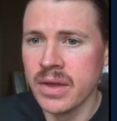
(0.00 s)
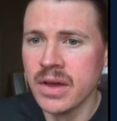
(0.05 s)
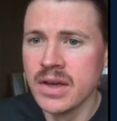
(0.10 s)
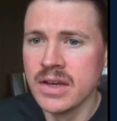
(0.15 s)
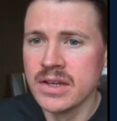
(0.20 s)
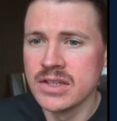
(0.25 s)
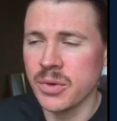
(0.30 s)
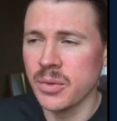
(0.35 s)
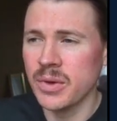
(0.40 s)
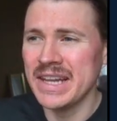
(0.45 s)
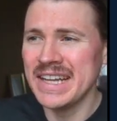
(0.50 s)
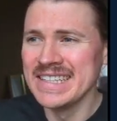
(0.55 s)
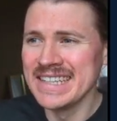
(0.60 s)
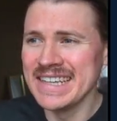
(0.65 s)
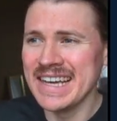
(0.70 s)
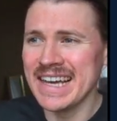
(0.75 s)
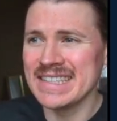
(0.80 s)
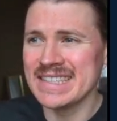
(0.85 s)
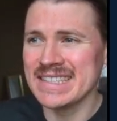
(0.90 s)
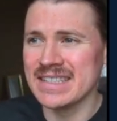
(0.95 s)
So we need to
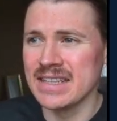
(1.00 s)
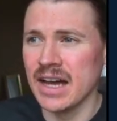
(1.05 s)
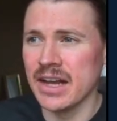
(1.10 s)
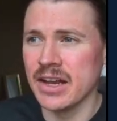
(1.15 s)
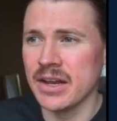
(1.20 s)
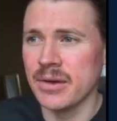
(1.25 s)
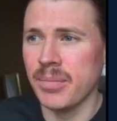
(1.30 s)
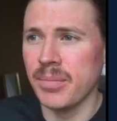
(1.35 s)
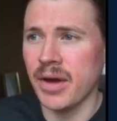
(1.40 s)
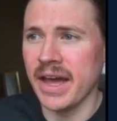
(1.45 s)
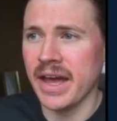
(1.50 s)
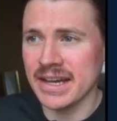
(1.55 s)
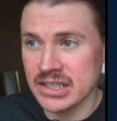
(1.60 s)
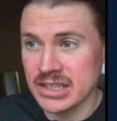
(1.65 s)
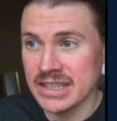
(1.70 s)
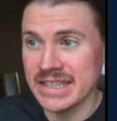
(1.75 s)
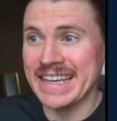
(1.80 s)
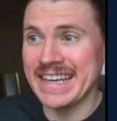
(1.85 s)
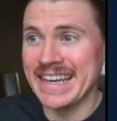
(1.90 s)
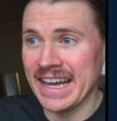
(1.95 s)
get started by
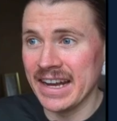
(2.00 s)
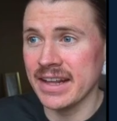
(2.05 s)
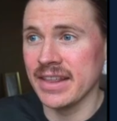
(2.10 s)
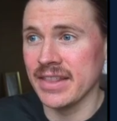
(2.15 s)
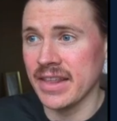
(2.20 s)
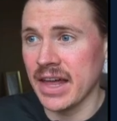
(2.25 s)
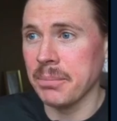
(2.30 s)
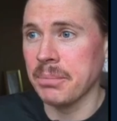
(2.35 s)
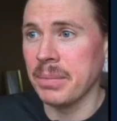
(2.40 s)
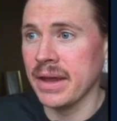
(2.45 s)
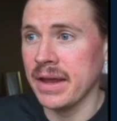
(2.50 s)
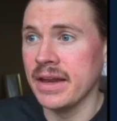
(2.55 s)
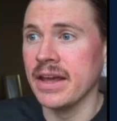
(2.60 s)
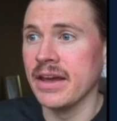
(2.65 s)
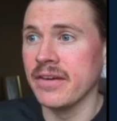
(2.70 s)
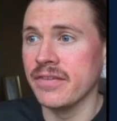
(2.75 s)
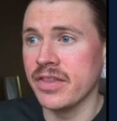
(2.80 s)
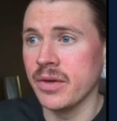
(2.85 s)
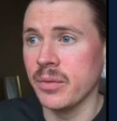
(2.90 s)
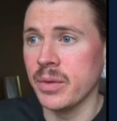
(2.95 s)
actually getting that
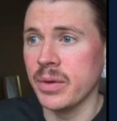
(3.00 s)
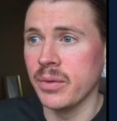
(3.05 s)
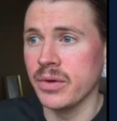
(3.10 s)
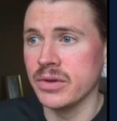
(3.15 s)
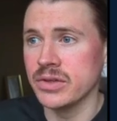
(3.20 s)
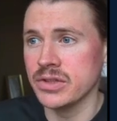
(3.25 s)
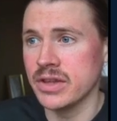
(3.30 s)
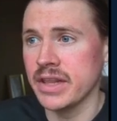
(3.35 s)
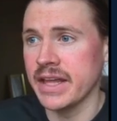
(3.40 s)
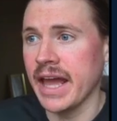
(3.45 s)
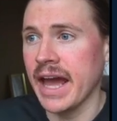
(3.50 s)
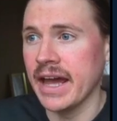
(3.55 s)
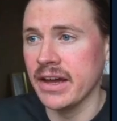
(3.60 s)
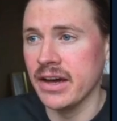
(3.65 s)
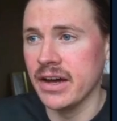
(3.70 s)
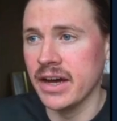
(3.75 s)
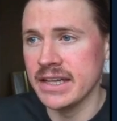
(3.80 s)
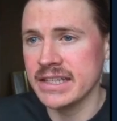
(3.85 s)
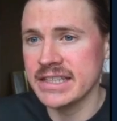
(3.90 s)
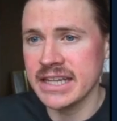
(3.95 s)
PDF that we want the
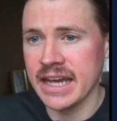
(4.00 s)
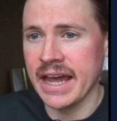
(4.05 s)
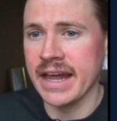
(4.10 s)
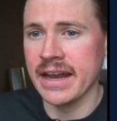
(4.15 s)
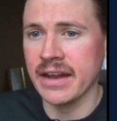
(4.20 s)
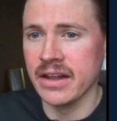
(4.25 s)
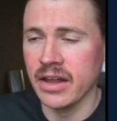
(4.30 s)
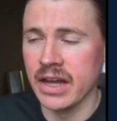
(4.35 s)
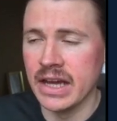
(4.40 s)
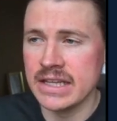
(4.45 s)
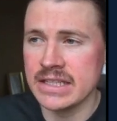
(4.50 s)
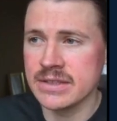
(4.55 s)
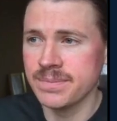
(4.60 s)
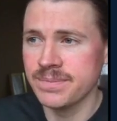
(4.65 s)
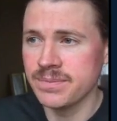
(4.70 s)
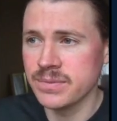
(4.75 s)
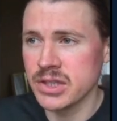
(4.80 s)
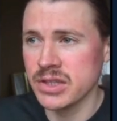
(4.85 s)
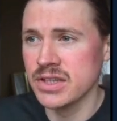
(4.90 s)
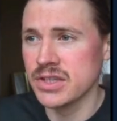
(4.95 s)
AI to analyze.
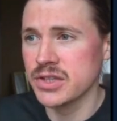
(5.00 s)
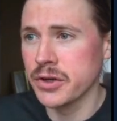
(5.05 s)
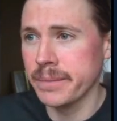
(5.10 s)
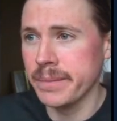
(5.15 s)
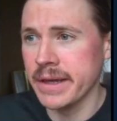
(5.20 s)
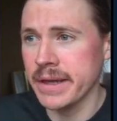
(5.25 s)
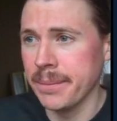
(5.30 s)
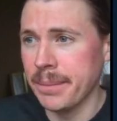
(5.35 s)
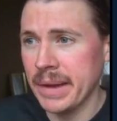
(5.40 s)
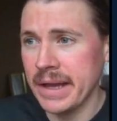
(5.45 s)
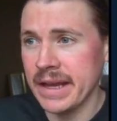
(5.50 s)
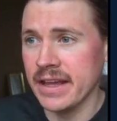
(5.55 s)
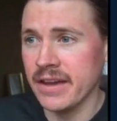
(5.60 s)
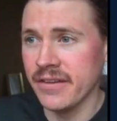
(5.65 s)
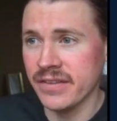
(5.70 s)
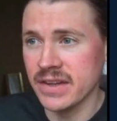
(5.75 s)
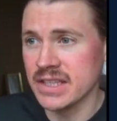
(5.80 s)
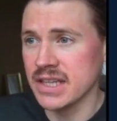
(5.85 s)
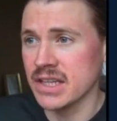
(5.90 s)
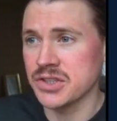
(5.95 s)
So this could be a PDF
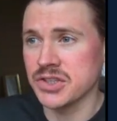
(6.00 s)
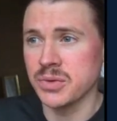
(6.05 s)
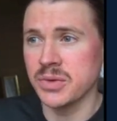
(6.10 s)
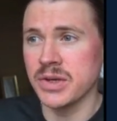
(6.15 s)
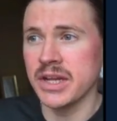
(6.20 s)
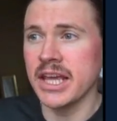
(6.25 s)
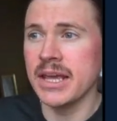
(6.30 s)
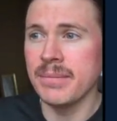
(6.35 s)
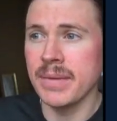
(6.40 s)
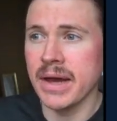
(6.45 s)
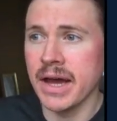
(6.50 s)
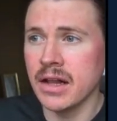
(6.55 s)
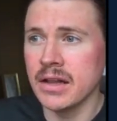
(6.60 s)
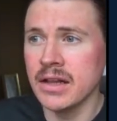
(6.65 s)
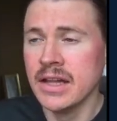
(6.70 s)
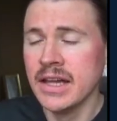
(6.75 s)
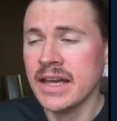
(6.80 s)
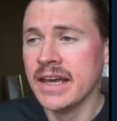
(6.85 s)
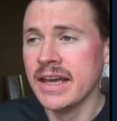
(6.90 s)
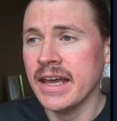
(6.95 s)
attached to an email.
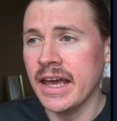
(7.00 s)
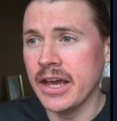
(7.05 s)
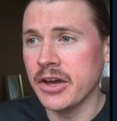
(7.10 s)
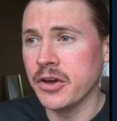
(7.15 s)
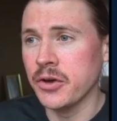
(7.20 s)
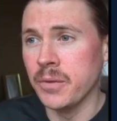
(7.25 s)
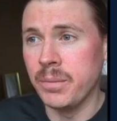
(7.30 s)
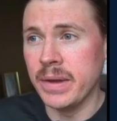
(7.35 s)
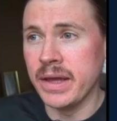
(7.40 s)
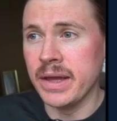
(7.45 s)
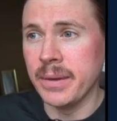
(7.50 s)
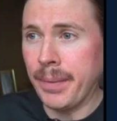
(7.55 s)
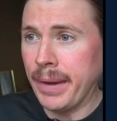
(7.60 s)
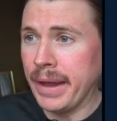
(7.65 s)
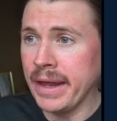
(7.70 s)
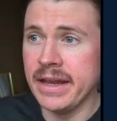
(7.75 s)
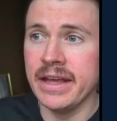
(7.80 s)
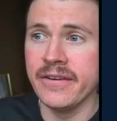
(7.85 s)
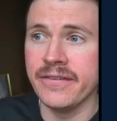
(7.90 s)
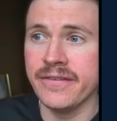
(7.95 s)
It could be a
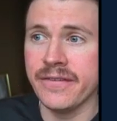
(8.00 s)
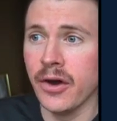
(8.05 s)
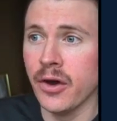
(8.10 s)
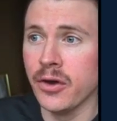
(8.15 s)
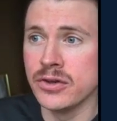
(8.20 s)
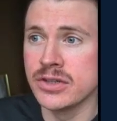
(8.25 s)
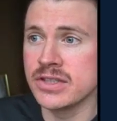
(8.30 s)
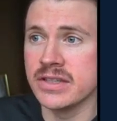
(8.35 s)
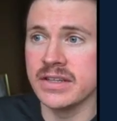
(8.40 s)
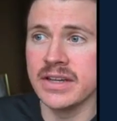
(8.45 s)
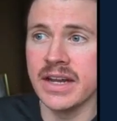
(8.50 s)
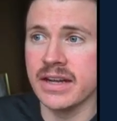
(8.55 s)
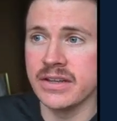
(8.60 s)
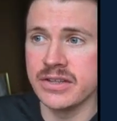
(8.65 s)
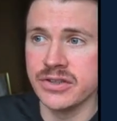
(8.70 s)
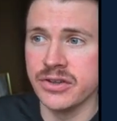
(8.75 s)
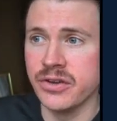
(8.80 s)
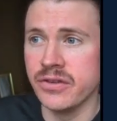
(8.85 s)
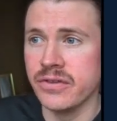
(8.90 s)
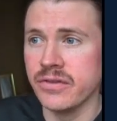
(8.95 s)
PDF hosted at a
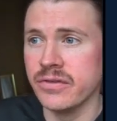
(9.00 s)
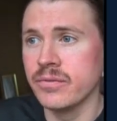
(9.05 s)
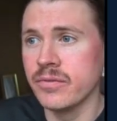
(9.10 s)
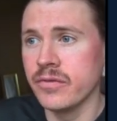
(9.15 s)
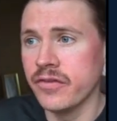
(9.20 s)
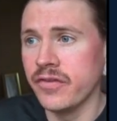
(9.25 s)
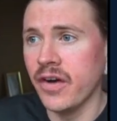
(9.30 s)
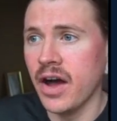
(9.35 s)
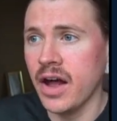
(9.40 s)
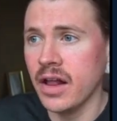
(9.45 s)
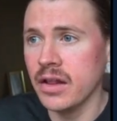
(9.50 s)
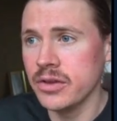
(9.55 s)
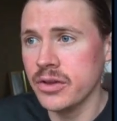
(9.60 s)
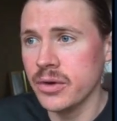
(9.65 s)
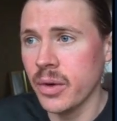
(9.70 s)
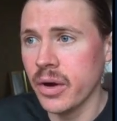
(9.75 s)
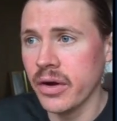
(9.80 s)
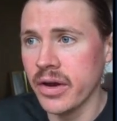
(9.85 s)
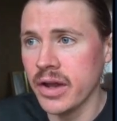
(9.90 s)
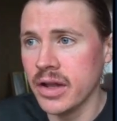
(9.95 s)
certain file
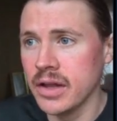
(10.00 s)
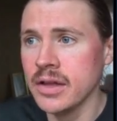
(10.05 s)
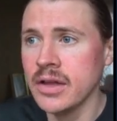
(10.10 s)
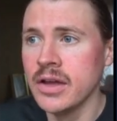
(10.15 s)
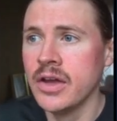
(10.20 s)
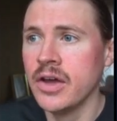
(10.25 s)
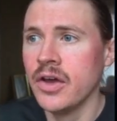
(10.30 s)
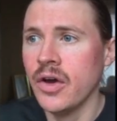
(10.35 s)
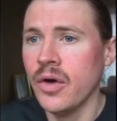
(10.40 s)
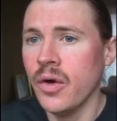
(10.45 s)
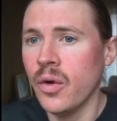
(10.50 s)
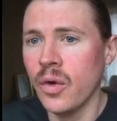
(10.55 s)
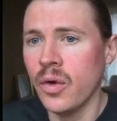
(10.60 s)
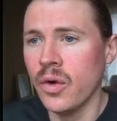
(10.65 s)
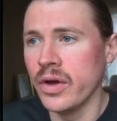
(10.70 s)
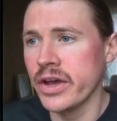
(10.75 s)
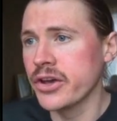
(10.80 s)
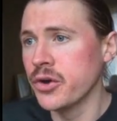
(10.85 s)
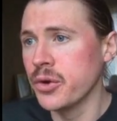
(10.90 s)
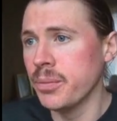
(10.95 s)
URL, or
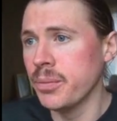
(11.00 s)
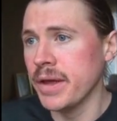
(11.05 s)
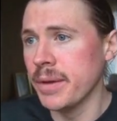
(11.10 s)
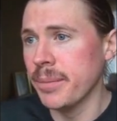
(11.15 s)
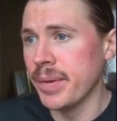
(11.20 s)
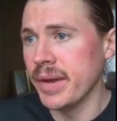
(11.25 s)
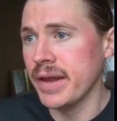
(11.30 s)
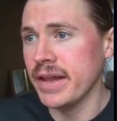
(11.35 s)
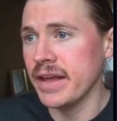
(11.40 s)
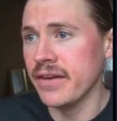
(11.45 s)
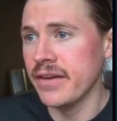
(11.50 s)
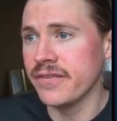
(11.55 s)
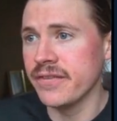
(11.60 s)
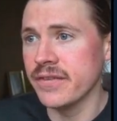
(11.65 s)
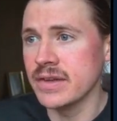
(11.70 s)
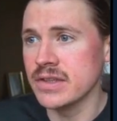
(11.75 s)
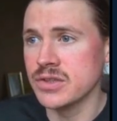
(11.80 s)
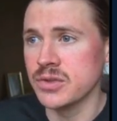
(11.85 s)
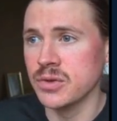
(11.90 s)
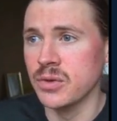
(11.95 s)
it could be a PDF
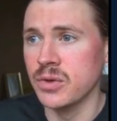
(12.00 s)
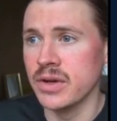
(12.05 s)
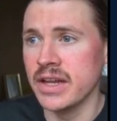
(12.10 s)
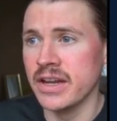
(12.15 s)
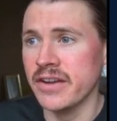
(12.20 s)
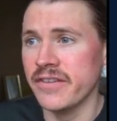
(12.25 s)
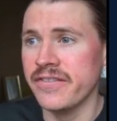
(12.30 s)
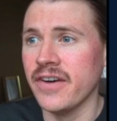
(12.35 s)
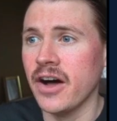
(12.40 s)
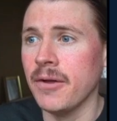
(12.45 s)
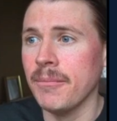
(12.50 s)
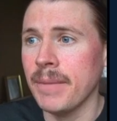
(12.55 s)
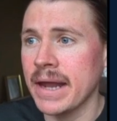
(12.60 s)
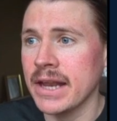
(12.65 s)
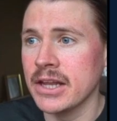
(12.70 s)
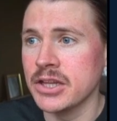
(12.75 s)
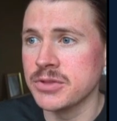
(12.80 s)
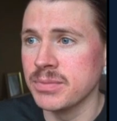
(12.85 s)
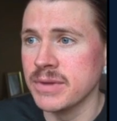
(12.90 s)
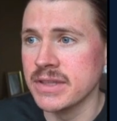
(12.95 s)
stored in a file
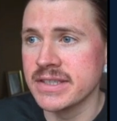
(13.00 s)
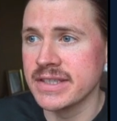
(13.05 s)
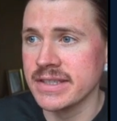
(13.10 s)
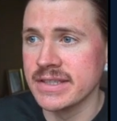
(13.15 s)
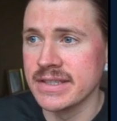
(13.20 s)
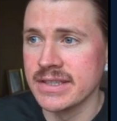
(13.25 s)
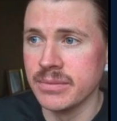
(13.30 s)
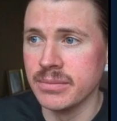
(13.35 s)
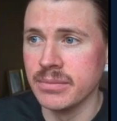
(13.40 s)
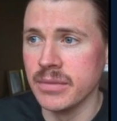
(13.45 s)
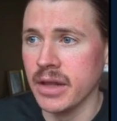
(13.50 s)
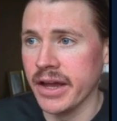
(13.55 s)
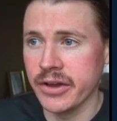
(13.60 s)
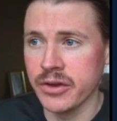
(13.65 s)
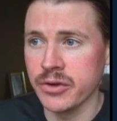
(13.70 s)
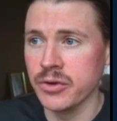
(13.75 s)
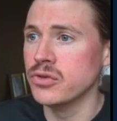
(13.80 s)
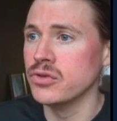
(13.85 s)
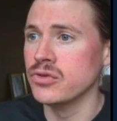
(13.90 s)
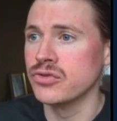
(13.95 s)
management system like
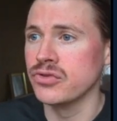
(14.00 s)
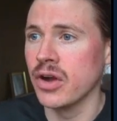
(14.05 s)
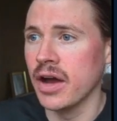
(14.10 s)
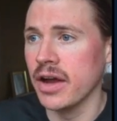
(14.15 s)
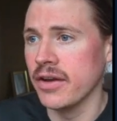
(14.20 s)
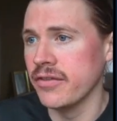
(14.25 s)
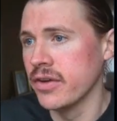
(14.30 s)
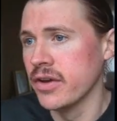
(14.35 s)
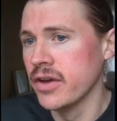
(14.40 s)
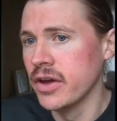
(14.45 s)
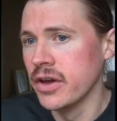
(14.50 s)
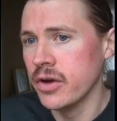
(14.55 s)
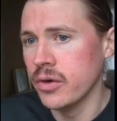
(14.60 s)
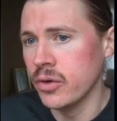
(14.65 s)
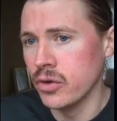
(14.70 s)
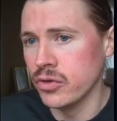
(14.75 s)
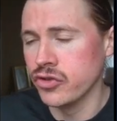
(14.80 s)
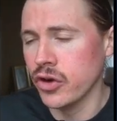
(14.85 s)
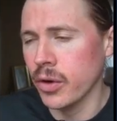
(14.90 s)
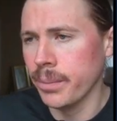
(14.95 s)
Google Drive or
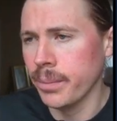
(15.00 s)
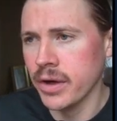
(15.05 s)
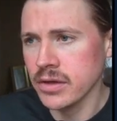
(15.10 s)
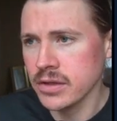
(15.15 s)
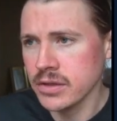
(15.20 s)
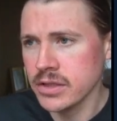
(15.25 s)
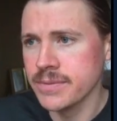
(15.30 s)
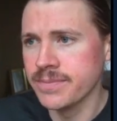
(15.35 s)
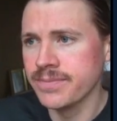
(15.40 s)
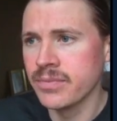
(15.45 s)
Dropbox.